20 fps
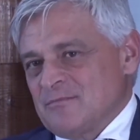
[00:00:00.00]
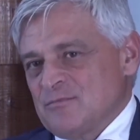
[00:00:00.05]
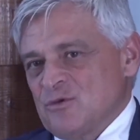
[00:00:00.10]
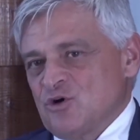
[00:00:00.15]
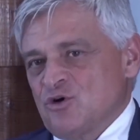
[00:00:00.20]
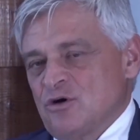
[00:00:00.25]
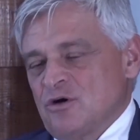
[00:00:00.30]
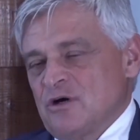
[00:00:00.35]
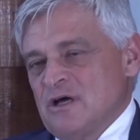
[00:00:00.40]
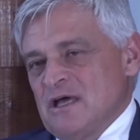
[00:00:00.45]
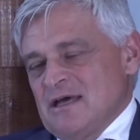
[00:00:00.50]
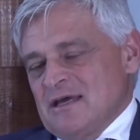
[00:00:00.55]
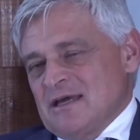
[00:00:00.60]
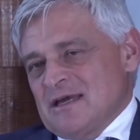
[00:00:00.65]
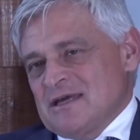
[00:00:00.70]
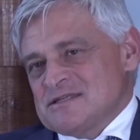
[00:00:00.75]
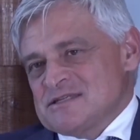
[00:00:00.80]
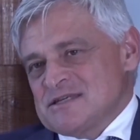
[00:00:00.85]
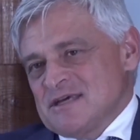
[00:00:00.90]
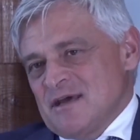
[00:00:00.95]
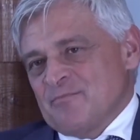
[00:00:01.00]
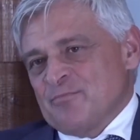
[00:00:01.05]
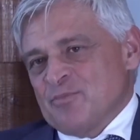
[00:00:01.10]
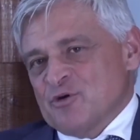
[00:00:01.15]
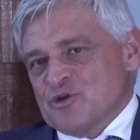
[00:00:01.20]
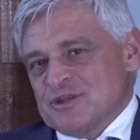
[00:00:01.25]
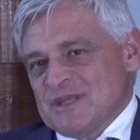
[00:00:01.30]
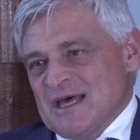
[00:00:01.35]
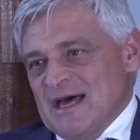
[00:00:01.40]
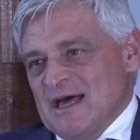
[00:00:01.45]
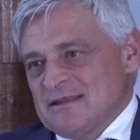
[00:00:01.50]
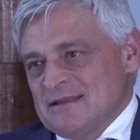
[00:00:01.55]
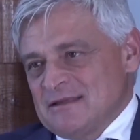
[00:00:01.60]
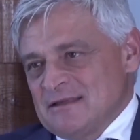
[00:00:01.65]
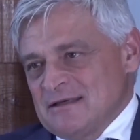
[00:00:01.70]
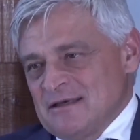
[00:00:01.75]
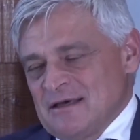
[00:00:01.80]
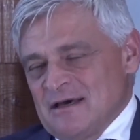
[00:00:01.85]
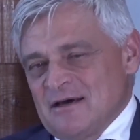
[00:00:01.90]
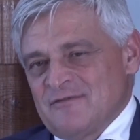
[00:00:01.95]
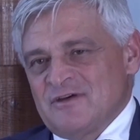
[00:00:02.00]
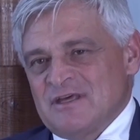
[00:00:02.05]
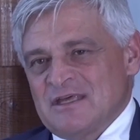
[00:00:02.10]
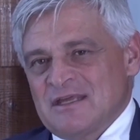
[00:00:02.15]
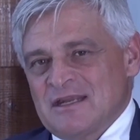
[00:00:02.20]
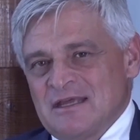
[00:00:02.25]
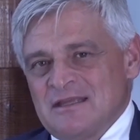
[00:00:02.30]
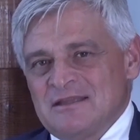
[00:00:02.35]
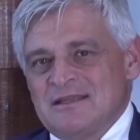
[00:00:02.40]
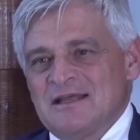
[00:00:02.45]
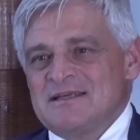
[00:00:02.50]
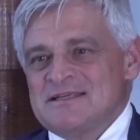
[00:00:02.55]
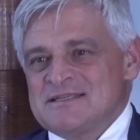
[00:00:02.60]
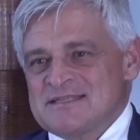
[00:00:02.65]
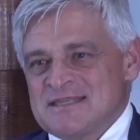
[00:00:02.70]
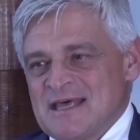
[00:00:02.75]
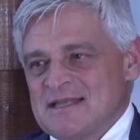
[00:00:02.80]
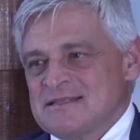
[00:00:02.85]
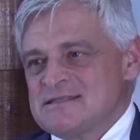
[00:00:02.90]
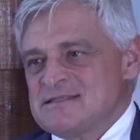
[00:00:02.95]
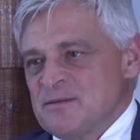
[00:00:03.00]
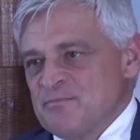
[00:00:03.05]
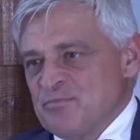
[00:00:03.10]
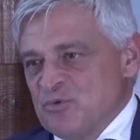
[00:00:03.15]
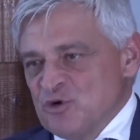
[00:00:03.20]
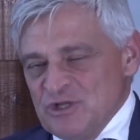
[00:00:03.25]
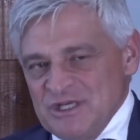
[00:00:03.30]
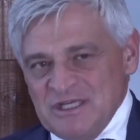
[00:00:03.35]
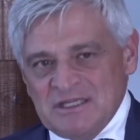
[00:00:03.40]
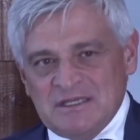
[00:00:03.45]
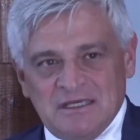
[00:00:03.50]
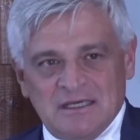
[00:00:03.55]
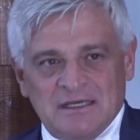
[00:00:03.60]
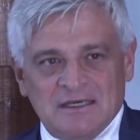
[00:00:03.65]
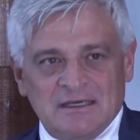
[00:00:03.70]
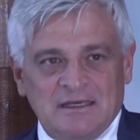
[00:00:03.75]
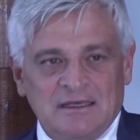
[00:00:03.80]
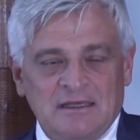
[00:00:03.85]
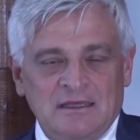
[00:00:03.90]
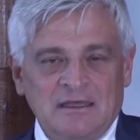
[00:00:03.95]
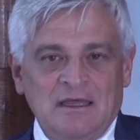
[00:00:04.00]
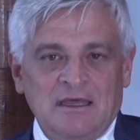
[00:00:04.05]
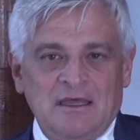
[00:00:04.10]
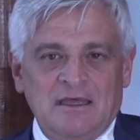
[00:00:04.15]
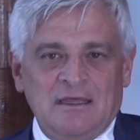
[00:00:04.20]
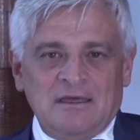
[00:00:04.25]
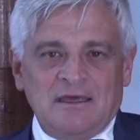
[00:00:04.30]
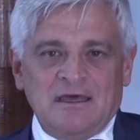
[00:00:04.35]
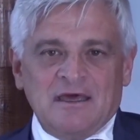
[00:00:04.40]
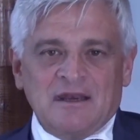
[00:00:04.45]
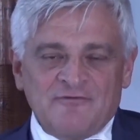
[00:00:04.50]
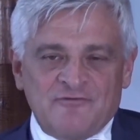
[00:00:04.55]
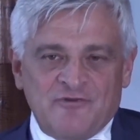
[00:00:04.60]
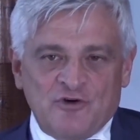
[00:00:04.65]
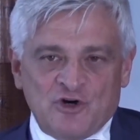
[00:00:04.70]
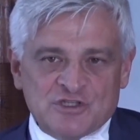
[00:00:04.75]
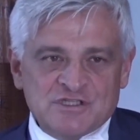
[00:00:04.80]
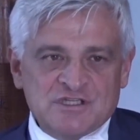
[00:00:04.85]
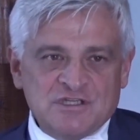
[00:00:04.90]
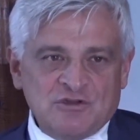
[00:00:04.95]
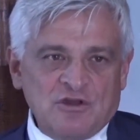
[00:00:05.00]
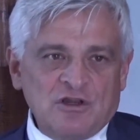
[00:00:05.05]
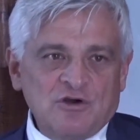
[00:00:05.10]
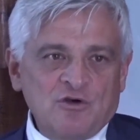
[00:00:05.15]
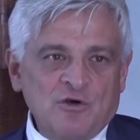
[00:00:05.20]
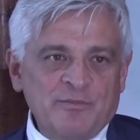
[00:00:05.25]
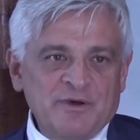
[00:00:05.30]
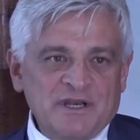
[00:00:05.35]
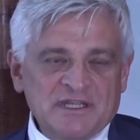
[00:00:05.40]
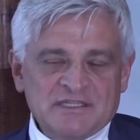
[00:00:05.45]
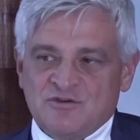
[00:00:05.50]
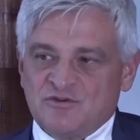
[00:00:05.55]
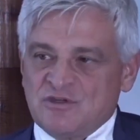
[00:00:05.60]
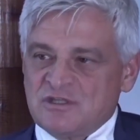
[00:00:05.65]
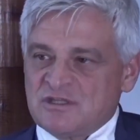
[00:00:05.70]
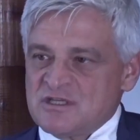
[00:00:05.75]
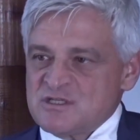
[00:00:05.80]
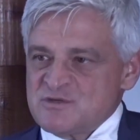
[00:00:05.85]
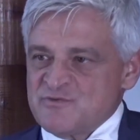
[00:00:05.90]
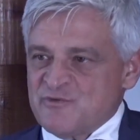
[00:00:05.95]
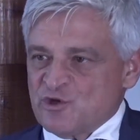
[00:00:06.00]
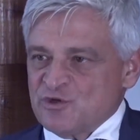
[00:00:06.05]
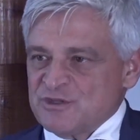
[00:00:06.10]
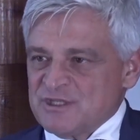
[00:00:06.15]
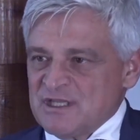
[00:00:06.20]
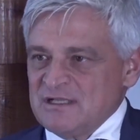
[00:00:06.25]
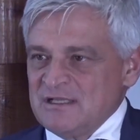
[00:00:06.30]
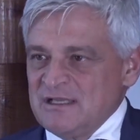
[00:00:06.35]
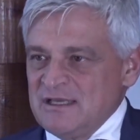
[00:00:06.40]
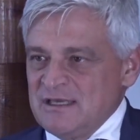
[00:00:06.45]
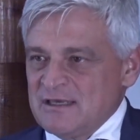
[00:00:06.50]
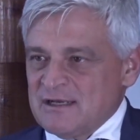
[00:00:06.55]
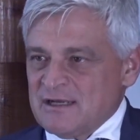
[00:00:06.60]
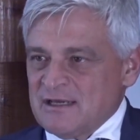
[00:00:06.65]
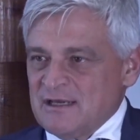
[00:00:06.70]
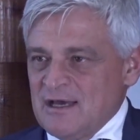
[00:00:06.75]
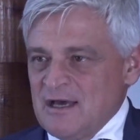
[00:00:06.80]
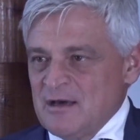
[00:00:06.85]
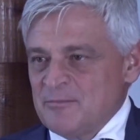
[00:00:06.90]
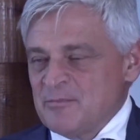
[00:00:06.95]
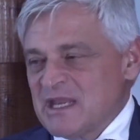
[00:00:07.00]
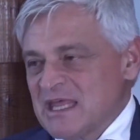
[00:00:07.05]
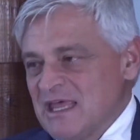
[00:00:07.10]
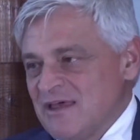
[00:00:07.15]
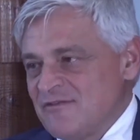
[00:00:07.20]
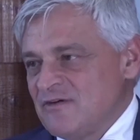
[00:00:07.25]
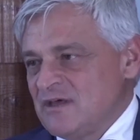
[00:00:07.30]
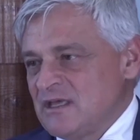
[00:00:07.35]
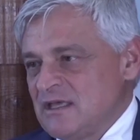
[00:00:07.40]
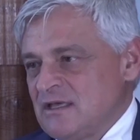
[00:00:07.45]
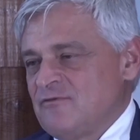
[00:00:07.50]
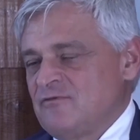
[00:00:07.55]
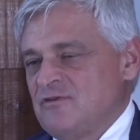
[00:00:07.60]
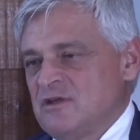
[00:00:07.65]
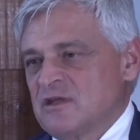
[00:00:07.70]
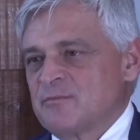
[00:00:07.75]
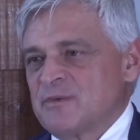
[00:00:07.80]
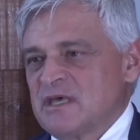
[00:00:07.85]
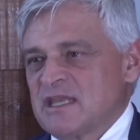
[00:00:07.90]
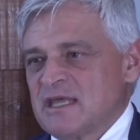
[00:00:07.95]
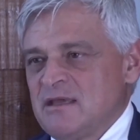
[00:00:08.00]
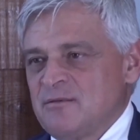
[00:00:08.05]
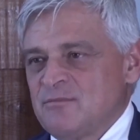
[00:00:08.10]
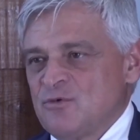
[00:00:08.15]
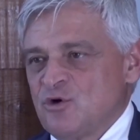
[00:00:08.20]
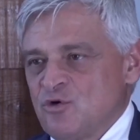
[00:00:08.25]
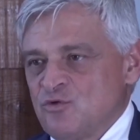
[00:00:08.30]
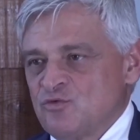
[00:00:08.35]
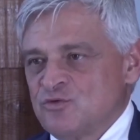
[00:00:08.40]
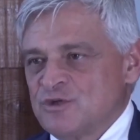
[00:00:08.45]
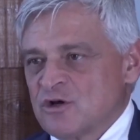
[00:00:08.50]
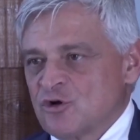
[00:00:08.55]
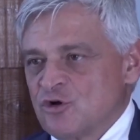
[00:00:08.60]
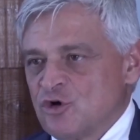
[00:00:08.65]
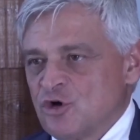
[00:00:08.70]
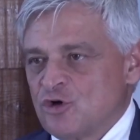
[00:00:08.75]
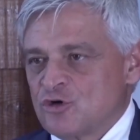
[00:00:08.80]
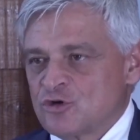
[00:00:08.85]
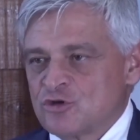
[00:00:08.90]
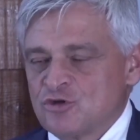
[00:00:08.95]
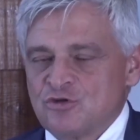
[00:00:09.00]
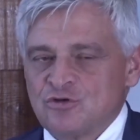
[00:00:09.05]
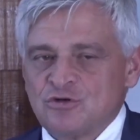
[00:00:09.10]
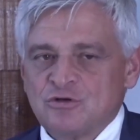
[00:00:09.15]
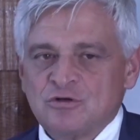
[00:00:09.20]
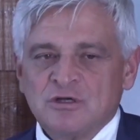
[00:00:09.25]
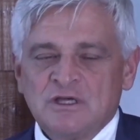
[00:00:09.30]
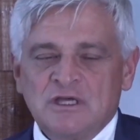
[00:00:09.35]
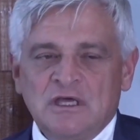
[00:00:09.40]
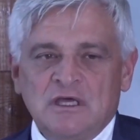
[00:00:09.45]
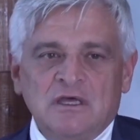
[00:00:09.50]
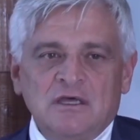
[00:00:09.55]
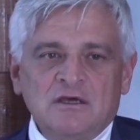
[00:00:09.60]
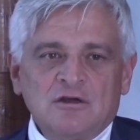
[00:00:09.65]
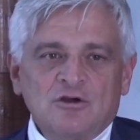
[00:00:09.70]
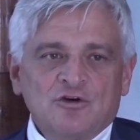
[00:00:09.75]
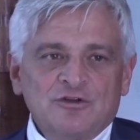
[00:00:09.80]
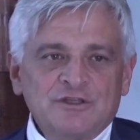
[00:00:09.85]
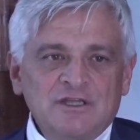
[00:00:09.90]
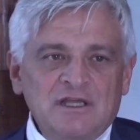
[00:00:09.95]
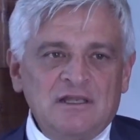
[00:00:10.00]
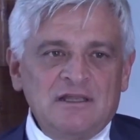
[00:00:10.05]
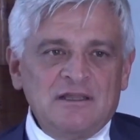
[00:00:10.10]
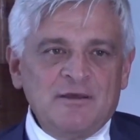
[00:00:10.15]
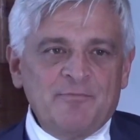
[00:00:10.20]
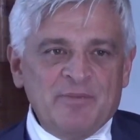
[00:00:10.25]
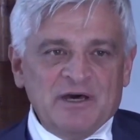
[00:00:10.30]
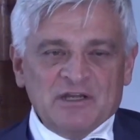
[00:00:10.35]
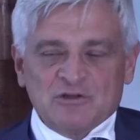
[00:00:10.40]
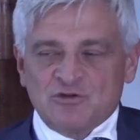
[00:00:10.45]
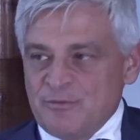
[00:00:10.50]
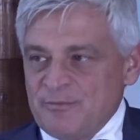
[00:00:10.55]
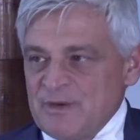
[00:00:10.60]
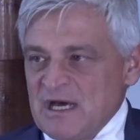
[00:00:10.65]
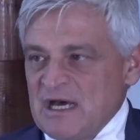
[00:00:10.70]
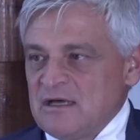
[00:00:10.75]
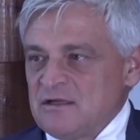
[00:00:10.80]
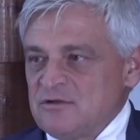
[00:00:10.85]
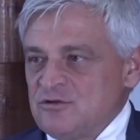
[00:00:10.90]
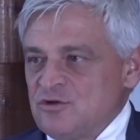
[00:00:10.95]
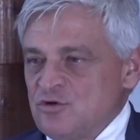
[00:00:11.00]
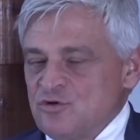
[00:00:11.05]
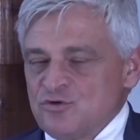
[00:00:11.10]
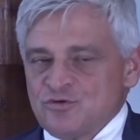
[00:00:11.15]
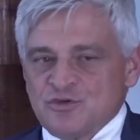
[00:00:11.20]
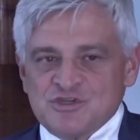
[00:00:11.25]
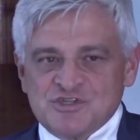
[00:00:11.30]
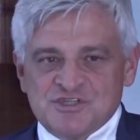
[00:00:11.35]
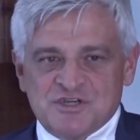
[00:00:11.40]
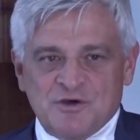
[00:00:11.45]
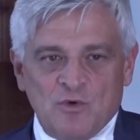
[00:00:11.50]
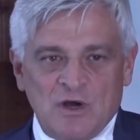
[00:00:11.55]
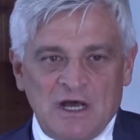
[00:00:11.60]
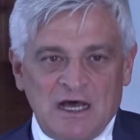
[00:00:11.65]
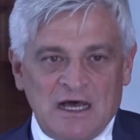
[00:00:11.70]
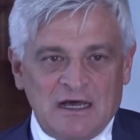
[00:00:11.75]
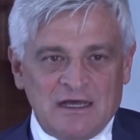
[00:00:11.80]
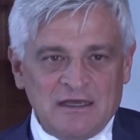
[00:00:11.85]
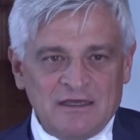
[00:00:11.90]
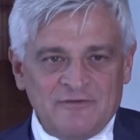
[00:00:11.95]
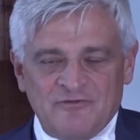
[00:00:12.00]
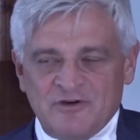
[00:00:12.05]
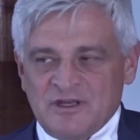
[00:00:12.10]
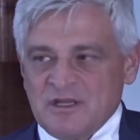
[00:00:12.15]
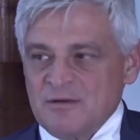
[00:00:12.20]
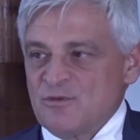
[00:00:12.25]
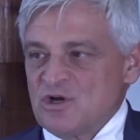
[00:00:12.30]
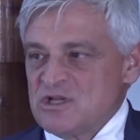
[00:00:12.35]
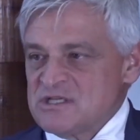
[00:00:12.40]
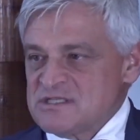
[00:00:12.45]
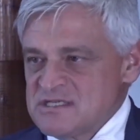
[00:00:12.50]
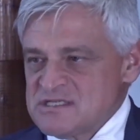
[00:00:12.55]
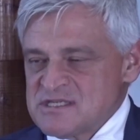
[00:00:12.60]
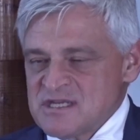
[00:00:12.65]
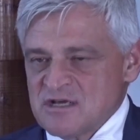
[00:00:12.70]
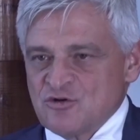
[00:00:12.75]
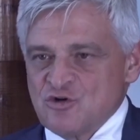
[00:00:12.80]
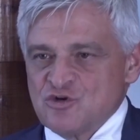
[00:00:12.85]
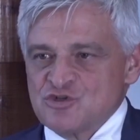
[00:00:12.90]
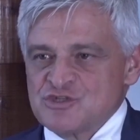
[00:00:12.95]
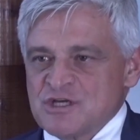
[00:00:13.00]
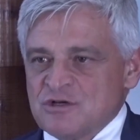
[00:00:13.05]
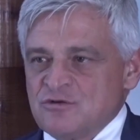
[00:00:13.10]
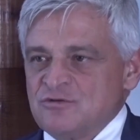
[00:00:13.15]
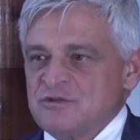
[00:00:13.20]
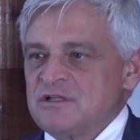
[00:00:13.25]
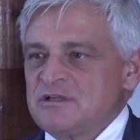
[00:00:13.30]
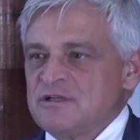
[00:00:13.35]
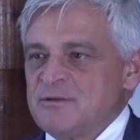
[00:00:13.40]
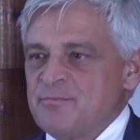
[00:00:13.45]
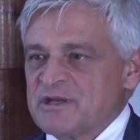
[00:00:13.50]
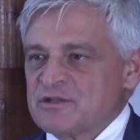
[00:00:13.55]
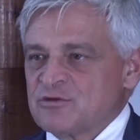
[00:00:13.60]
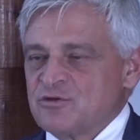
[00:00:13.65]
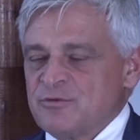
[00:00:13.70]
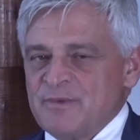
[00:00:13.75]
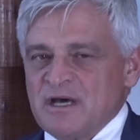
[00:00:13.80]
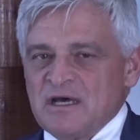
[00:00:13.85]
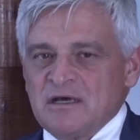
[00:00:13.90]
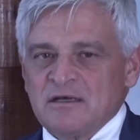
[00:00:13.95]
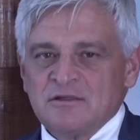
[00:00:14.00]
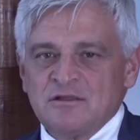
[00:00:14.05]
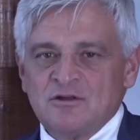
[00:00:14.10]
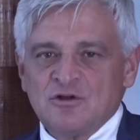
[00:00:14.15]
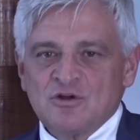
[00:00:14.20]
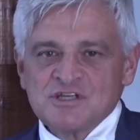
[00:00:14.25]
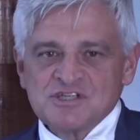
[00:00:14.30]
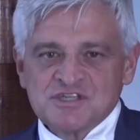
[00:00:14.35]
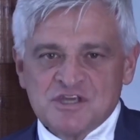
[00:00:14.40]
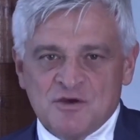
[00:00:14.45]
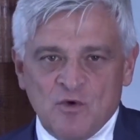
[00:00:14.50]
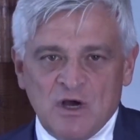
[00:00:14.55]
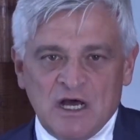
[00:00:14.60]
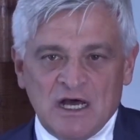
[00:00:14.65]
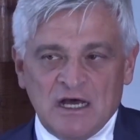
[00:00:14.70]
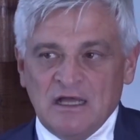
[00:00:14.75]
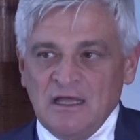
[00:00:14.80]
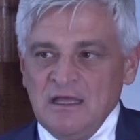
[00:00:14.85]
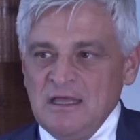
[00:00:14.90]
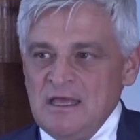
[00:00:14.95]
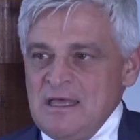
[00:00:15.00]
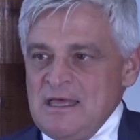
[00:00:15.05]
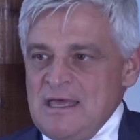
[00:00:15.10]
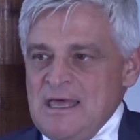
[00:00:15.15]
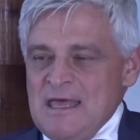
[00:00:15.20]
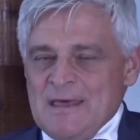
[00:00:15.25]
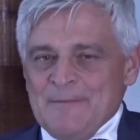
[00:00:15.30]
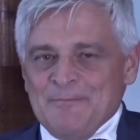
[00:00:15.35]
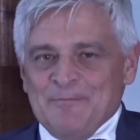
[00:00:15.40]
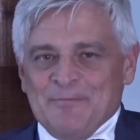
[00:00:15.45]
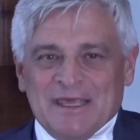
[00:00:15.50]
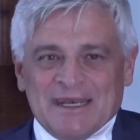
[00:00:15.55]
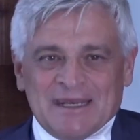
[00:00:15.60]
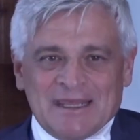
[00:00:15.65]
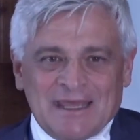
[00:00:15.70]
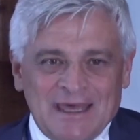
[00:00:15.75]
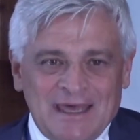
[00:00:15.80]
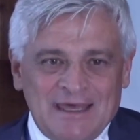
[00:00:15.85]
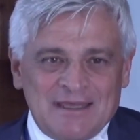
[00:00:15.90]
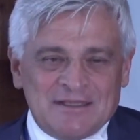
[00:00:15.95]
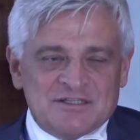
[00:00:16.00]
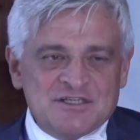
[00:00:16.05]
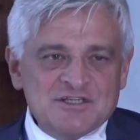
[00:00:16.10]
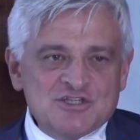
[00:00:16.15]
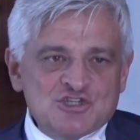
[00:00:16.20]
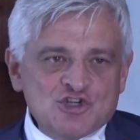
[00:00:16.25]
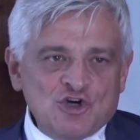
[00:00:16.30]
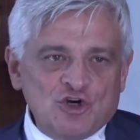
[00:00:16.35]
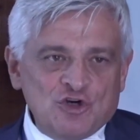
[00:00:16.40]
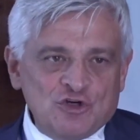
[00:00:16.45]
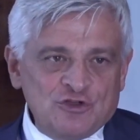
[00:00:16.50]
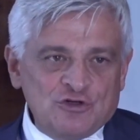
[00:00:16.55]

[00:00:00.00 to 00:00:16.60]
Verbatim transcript: before us. We will also further develop AlpMed, uh, which remained kind of dormant in the past few years. Uh, we'll relaunch it because it's so important to have political bodies strengthening cross-border cooperation.